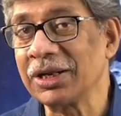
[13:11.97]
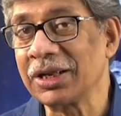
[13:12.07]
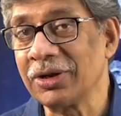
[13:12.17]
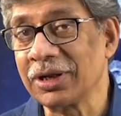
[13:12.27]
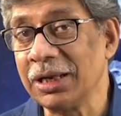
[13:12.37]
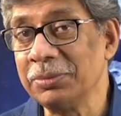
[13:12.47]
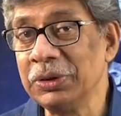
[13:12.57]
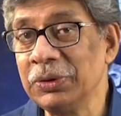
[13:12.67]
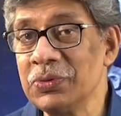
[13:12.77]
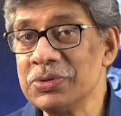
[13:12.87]
and can
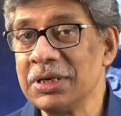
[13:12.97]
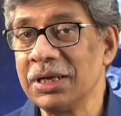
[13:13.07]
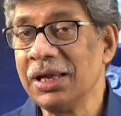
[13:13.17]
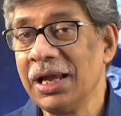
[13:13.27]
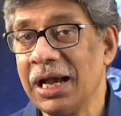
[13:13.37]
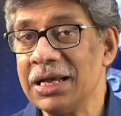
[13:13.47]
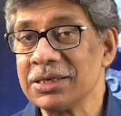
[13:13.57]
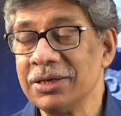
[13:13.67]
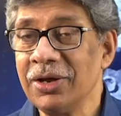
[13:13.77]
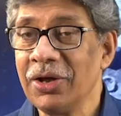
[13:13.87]
be used as
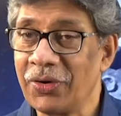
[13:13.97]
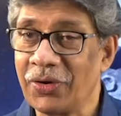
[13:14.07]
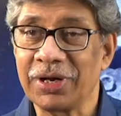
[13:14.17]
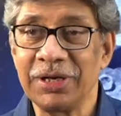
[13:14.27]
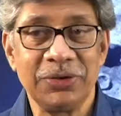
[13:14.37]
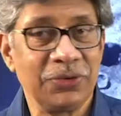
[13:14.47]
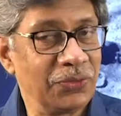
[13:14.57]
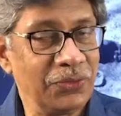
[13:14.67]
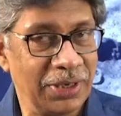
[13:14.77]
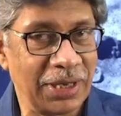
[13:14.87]
a rocket
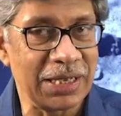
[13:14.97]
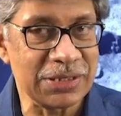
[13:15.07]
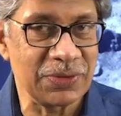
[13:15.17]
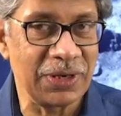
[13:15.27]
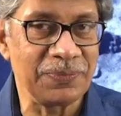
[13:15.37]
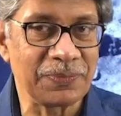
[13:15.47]
fuel as well.